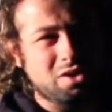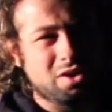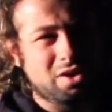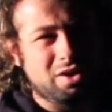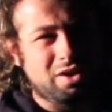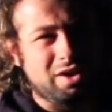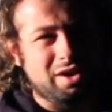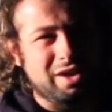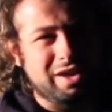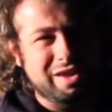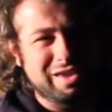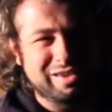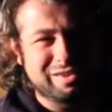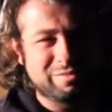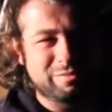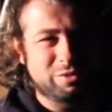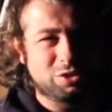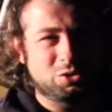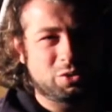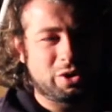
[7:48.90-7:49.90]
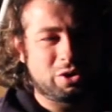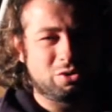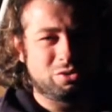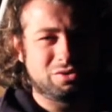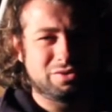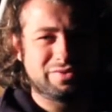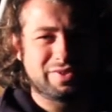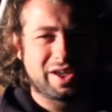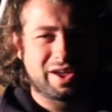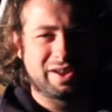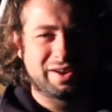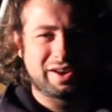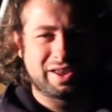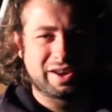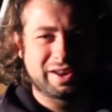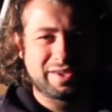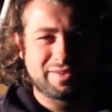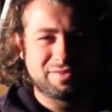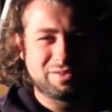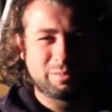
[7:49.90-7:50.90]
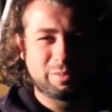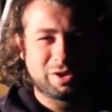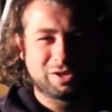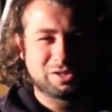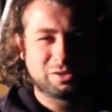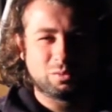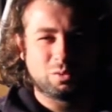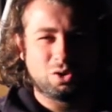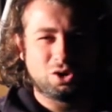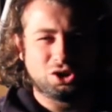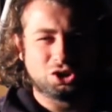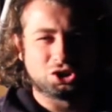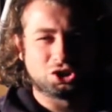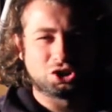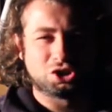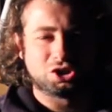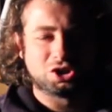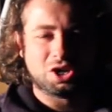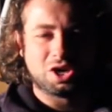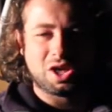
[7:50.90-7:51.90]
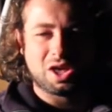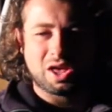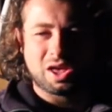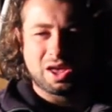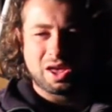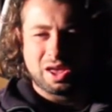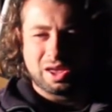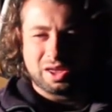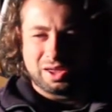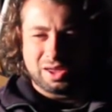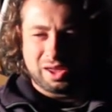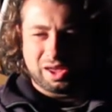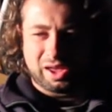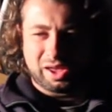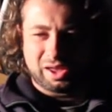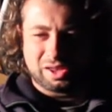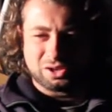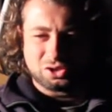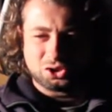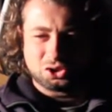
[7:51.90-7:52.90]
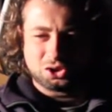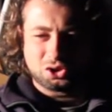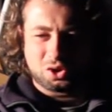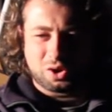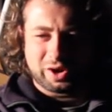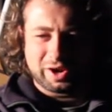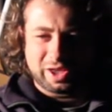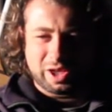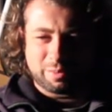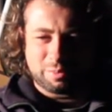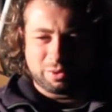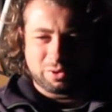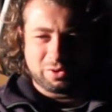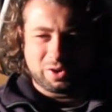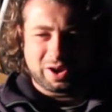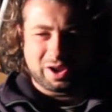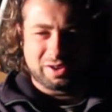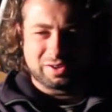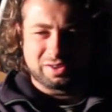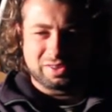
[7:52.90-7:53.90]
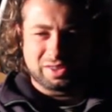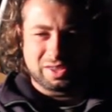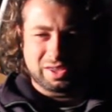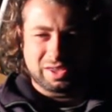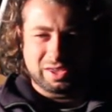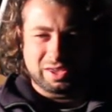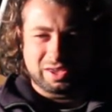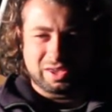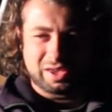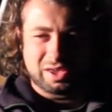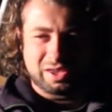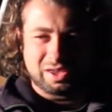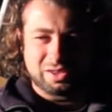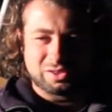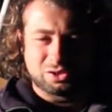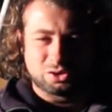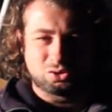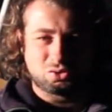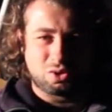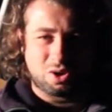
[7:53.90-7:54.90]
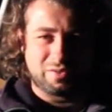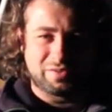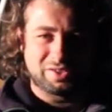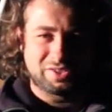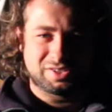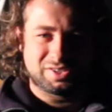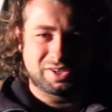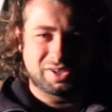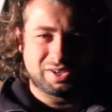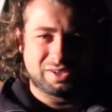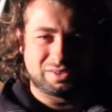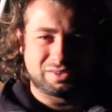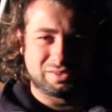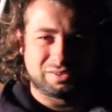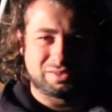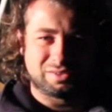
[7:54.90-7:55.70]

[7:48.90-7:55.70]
In between all of that, I need to give the bus a wash and just tidy up around the driver's seat,